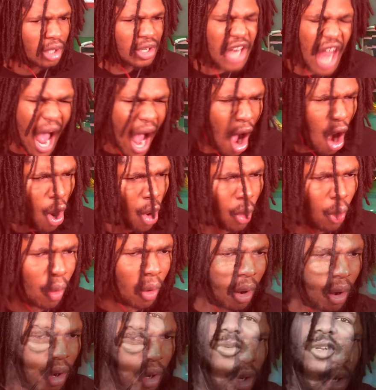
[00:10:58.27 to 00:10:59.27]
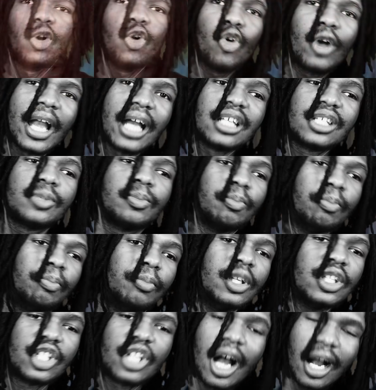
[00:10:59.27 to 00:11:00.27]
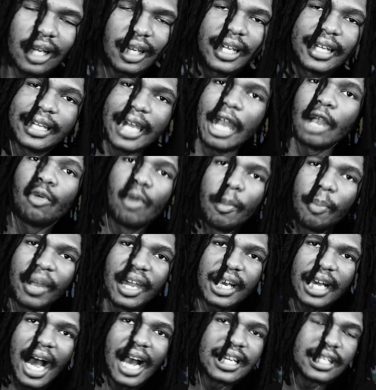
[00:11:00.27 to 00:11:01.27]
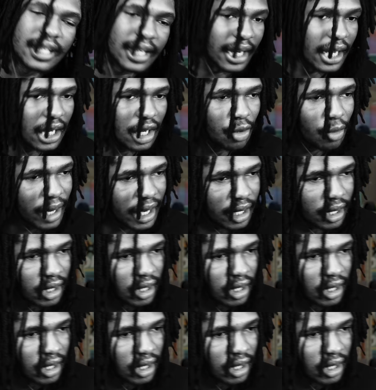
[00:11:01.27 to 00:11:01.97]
No. Who gets chocolate cake with pink icing anyway?